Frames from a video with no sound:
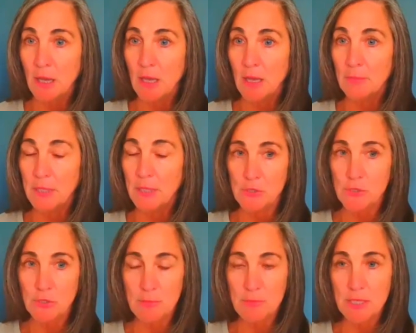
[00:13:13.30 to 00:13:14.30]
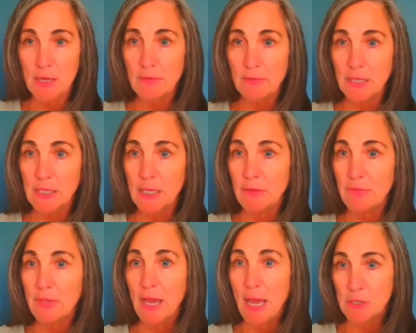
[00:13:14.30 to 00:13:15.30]
in terms of any of
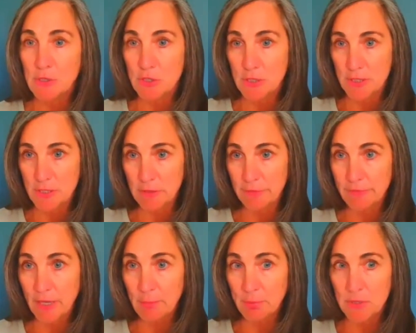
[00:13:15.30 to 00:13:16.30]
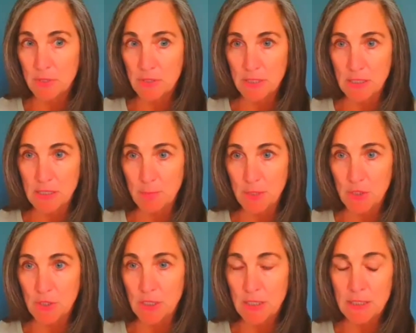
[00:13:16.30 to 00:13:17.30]
the hydrogen sulfide producing
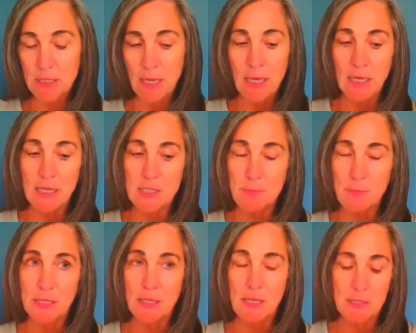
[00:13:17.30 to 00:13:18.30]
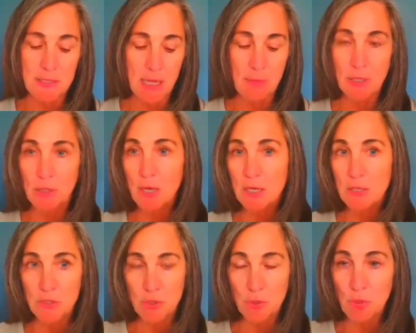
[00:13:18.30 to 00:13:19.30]
species is because that
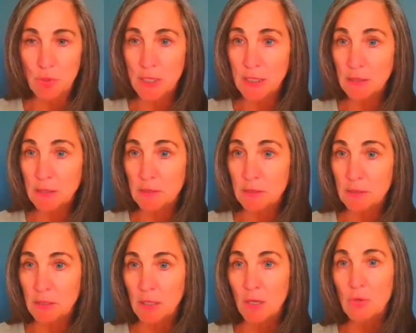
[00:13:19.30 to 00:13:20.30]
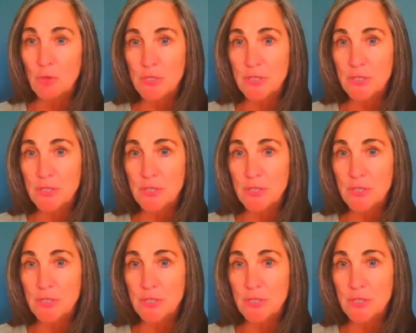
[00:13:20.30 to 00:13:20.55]
requires taurine or